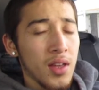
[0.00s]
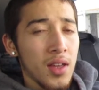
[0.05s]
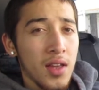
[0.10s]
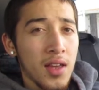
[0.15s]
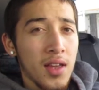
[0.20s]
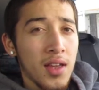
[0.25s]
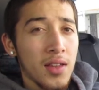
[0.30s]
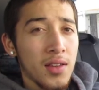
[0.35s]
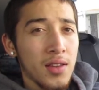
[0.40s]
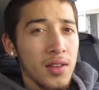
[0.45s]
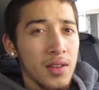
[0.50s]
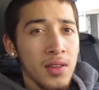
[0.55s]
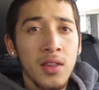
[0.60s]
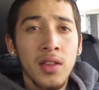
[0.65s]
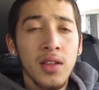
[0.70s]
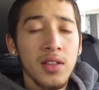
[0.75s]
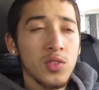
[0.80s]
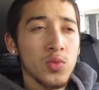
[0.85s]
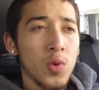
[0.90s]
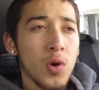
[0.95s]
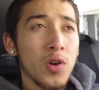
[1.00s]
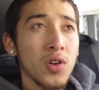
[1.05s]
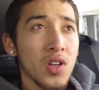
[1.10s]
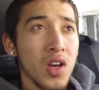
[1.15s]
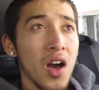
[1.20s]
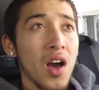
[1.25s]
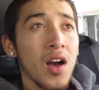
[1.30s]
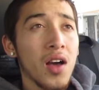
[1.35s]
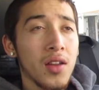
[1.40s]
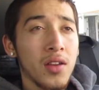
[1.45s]
And as well,
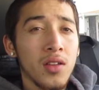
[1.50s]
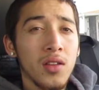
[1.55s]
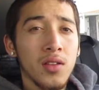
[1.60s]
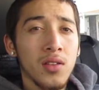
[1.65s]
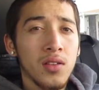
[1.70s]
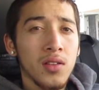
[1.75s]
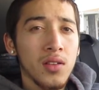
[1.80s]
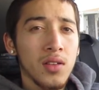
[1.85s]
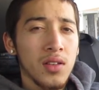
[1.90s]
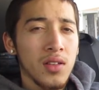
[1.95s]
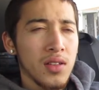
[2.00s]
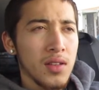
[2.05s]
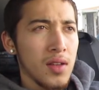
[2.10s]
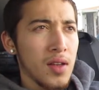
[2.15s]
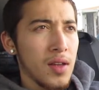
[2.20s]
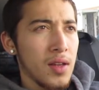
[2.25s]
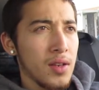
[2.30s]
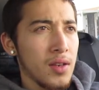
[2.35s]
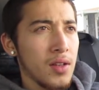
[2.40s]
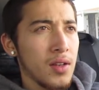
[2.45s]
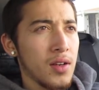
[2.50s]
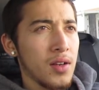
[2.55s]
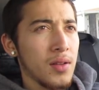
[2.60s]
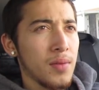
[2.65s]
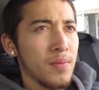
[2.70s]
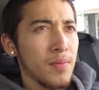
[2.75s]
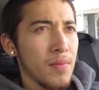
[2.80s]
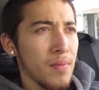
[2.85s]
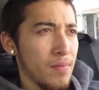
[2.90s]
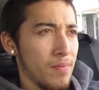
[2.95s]
God. And
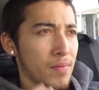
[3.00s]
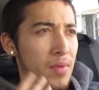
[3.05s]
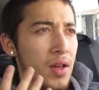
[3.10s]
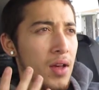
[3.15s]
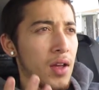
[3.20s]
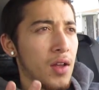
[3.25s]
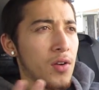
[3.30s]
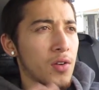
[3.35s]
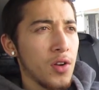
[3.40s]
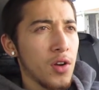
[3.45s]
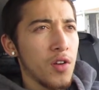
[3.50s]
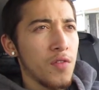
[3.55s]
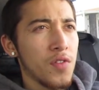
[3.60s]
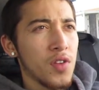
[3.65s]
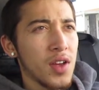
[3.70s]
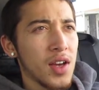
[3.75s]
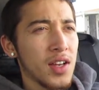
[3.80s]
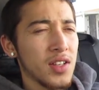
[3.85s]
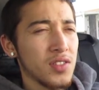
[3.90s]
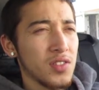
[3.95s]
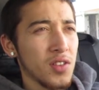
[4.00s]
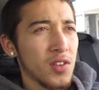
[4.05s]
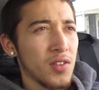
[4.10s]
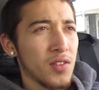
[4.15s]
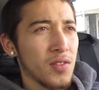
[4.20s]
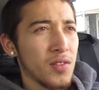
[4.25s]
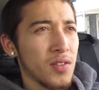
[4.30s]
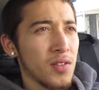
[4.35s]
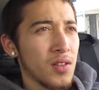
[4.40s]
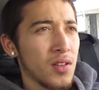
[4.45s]
I don't know if you guys
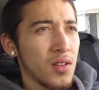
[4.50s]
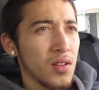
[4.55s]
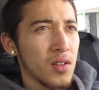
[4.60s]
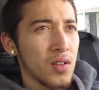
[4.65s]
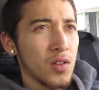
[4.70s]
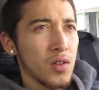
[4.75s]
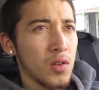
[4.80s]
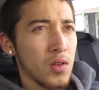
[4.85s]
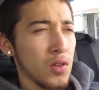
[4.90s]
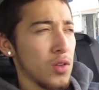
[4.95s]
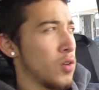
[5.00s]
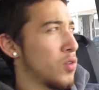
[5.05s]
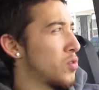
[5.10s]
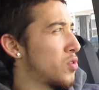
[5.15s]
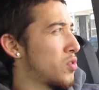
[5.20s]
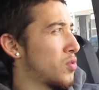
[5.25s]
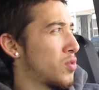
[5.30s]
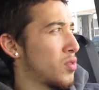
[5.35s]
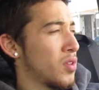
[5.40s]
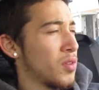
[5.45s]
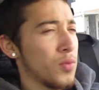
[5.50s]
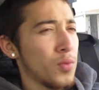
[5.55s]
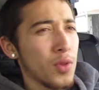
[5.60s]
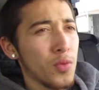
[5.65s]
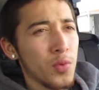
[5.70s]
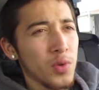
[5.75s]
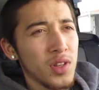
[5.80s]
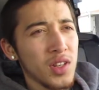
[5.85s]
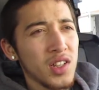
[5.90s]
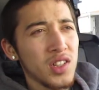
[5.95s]
are close
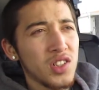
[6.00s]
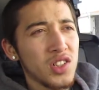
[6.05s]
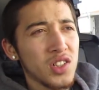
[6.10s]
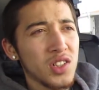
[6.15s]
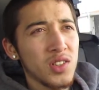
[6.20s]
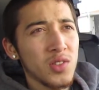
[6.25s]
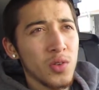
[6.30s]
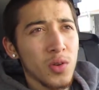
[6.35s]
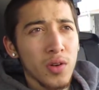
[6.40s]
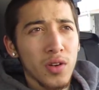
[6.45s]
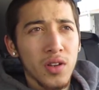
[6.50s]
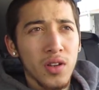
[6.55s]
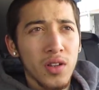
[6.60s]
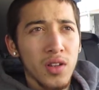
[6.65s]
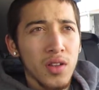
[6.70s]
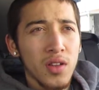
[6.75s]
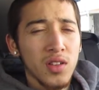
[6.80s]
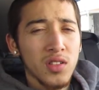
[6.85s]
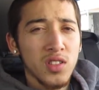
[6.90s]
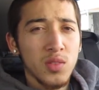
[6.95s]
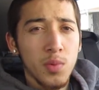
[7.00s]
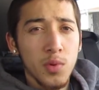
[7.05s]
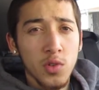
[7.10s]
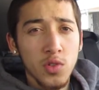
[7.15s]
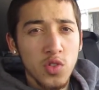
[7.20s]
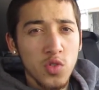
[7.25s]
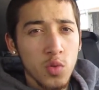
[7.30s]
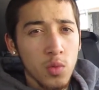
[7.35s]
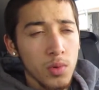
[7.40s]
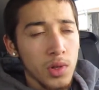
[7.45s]
with religion or
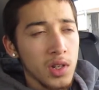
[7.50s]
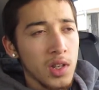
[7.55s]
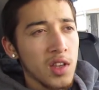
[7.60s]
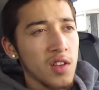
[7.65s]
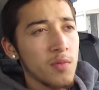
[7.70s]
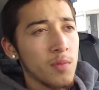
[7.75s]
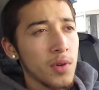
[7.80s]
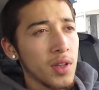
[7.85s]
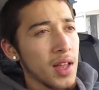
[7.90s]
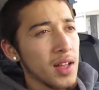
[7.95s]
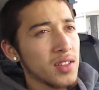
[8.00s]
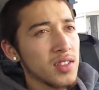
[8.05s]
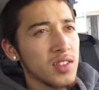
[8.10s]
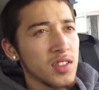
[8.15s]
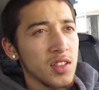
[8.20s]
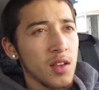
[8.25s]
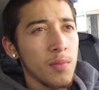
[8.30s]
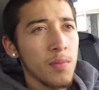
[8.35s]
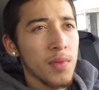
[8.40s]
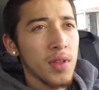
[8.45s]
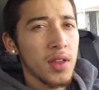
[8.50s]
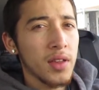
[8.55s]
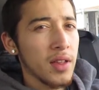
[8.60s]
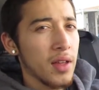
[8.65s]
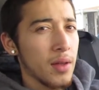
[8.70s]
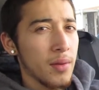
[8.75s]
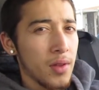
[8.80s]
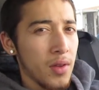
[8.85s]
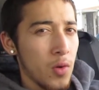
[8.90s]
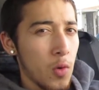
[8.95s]
spiritual belief, but that's something
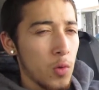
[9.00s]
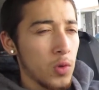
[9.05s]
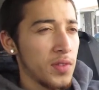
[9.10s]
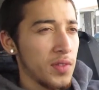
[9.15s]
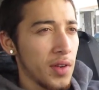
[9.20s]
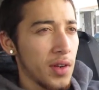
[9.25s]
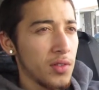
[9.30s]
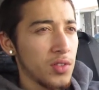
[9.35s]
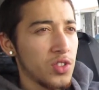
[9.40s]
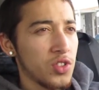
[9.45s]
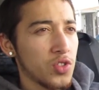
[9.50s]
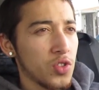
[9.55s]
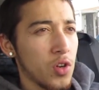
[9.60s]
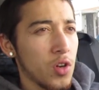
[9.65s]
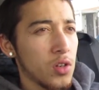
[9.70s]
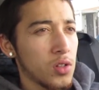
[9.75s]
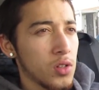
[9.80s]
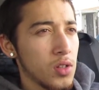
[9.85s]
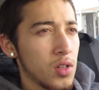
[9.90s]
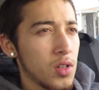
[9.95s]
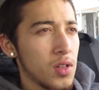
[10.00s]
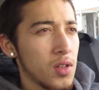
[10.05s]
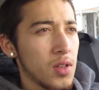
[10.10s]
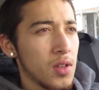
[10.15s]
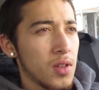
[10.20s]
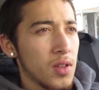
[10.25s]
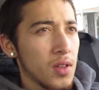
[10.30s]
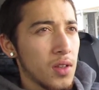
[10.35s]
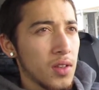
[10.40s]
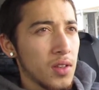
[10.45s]
I hold very strong.
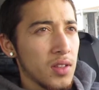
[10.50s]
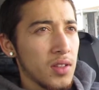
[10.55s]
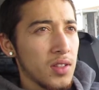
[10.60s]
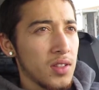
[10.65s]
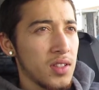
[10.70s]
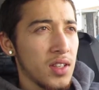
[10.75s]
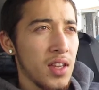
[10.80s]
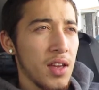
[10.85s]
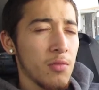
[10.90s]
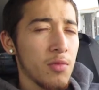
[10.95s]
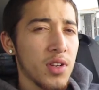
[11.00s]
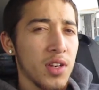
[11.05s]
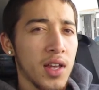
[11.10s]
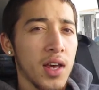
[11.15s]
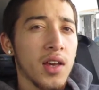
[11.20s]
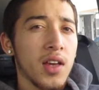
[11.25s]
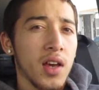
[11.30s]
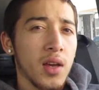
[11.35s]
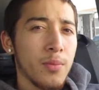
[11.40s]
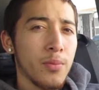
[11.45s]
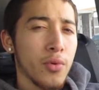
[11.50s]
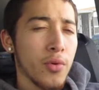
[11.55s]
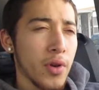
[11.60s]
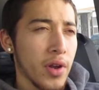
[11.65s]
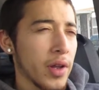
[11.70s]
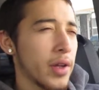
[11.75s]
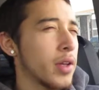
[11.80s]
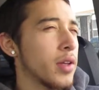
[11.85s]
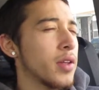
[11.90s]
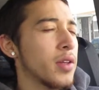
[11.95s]
Is every night I
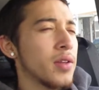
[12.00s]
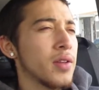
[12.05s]
pray.